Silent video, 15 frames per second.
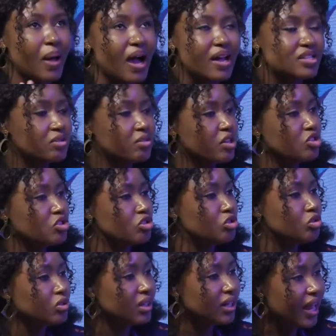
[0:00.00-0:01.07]
how is it going to
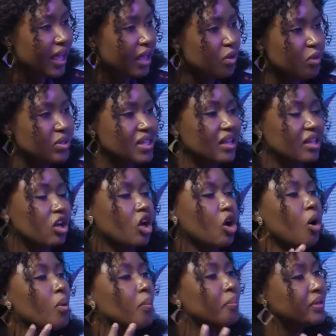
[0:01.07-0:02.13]
look like, what are the
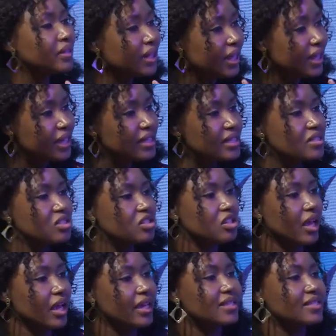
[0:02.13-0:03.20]
components
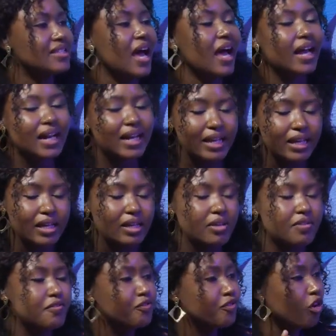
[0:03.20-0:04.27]
exactly yeah.
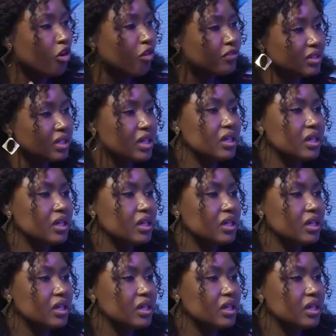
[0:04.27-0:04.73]
involved.